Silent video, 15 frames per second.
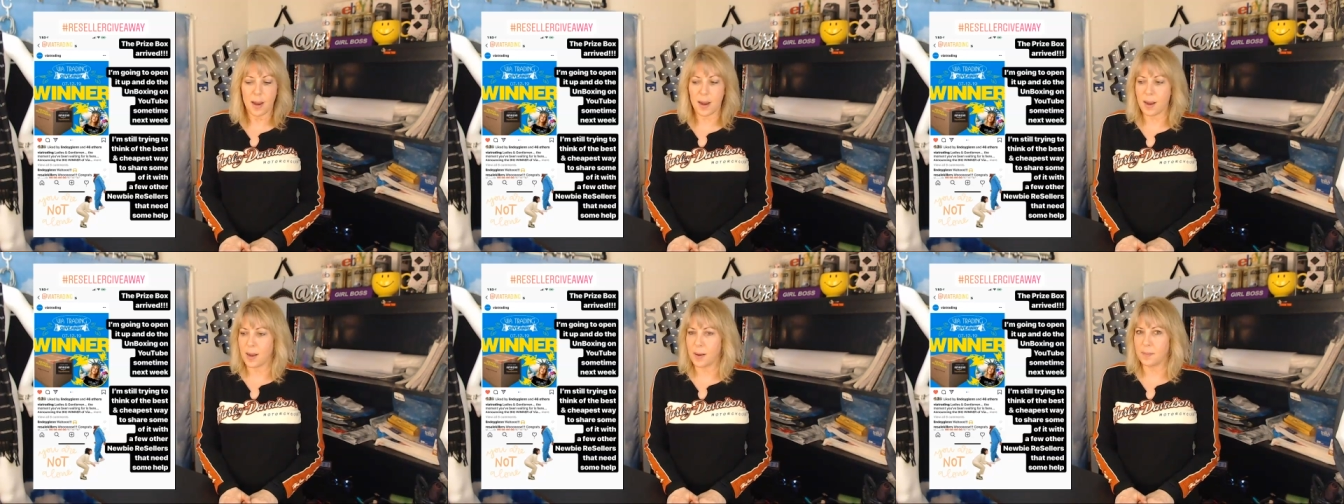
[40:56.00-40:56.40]

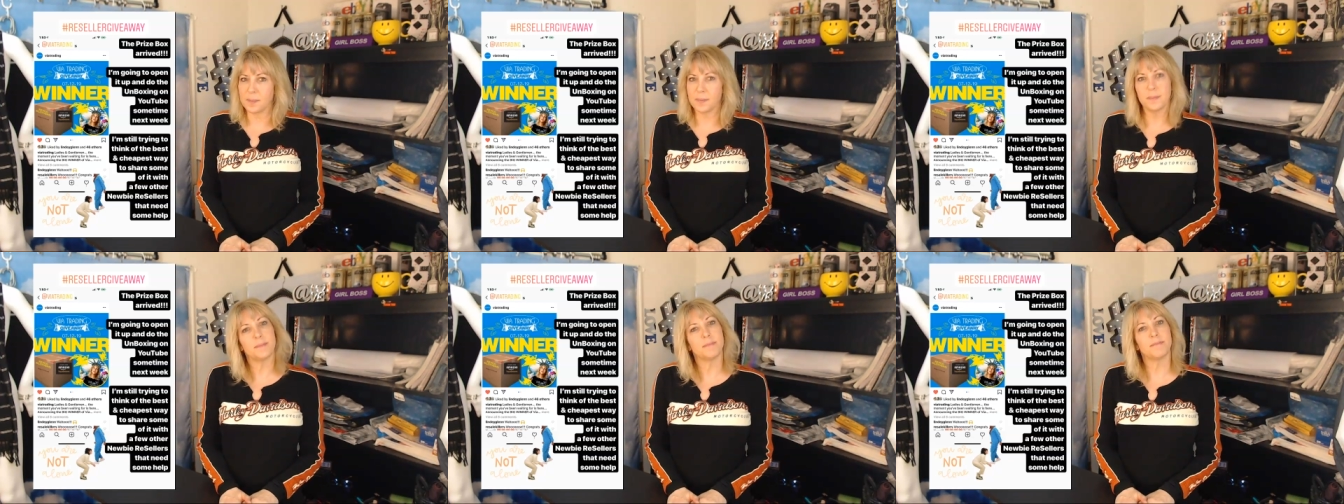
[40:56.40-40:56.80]

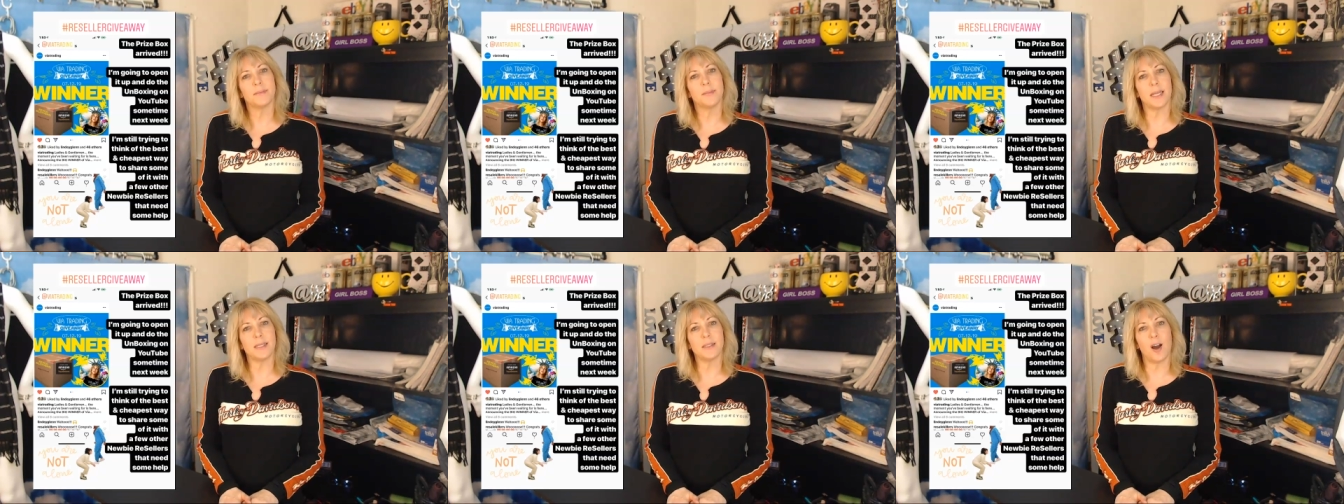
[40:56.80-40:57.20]
Um,
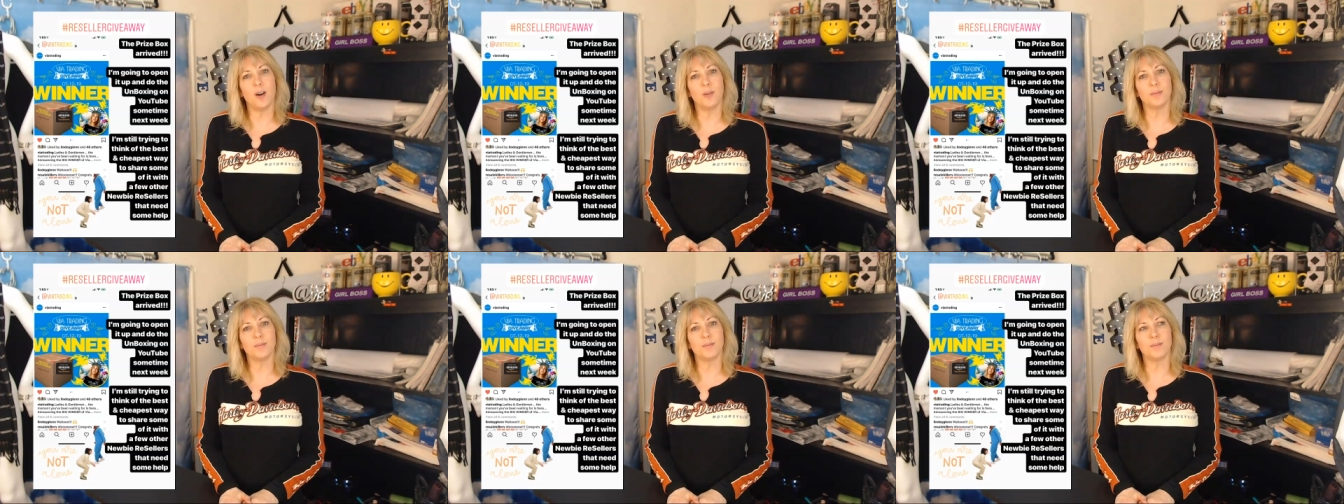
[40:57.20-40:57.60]
that's
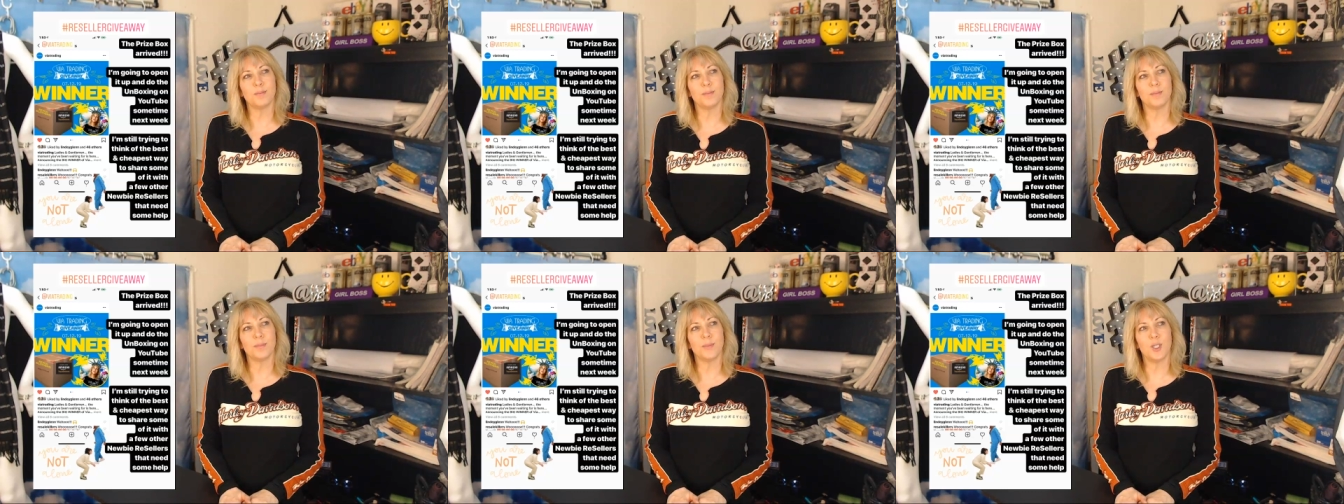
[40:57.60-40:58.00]
all.
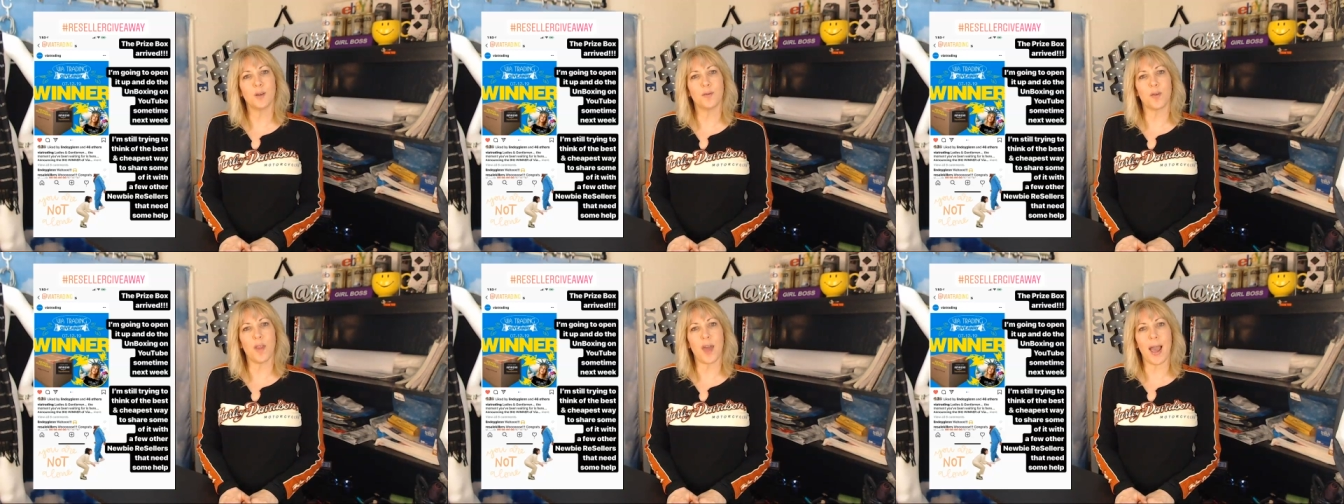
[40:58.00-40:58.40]

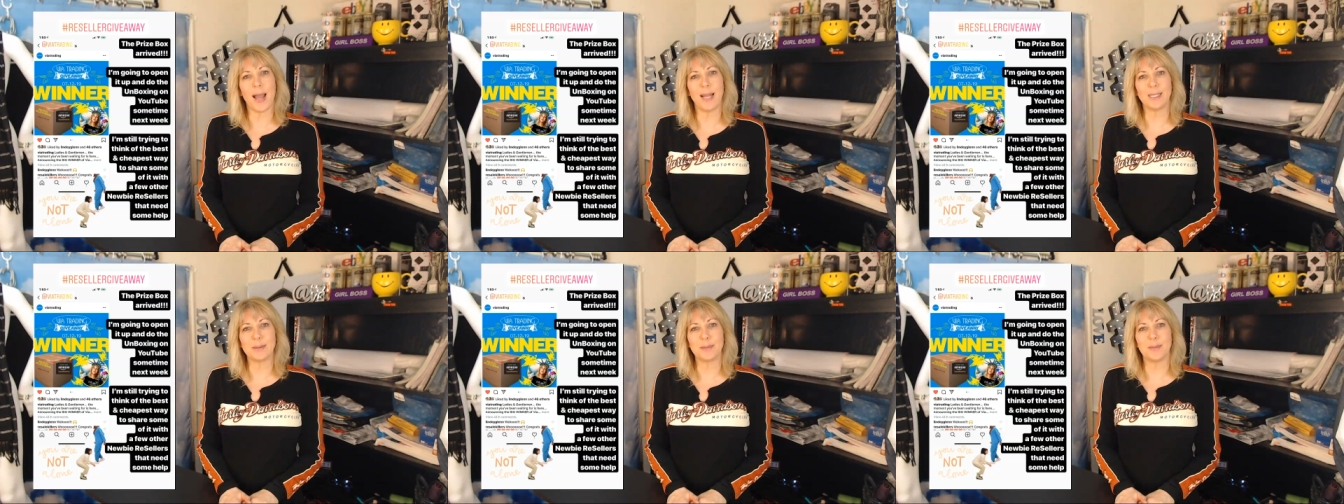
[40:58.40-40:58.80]
Look for that.